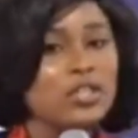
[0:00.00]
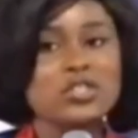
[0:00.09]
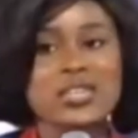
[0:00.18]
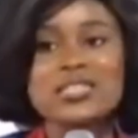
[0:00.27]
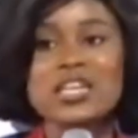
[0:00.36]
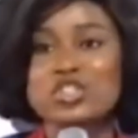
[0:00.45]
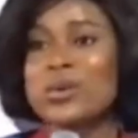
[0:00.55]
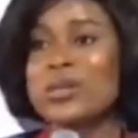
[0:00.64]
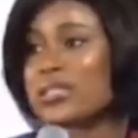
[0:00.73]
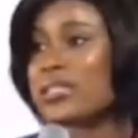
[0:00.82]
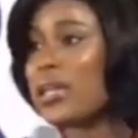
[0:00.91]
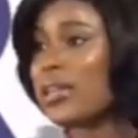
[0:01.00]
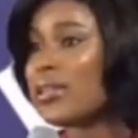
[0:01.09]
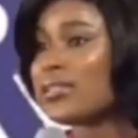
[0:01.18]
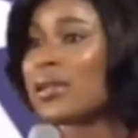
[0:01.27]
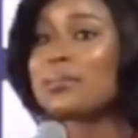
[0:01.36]
to just let you understand
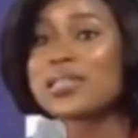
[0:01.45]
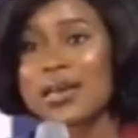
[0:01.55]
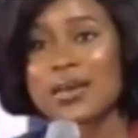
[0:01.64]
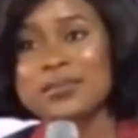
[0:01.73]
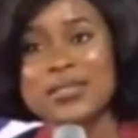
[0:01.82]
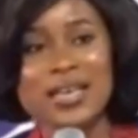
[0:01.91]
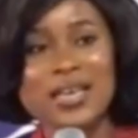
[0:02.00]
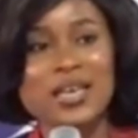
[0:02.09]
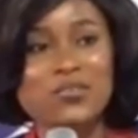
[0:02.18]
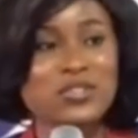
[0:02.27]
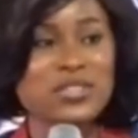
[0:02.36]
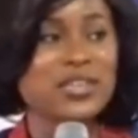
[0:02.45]
that sometimes if you sit at